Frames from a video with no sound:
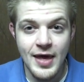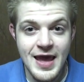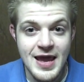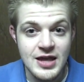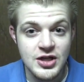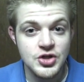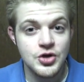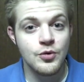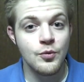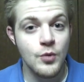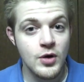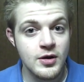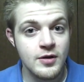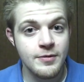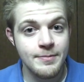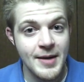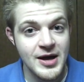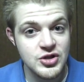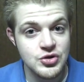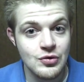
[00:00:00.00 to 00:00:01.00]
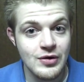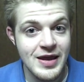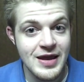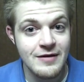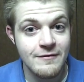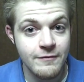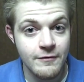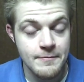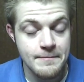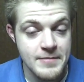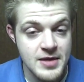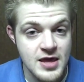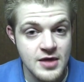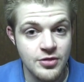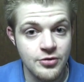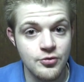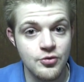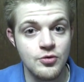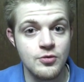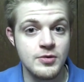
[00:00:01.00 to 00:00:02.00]
8 or what's module 8 for me
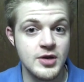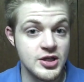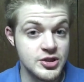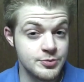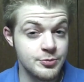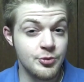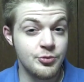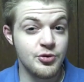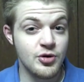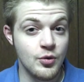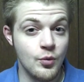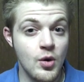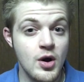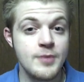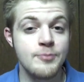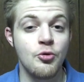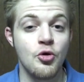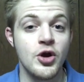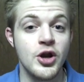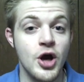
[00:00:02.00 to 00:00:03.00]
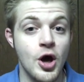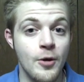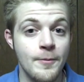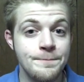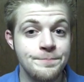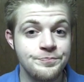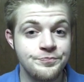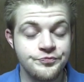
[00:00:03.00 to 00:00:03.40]
through Niche Blueprint 1.0,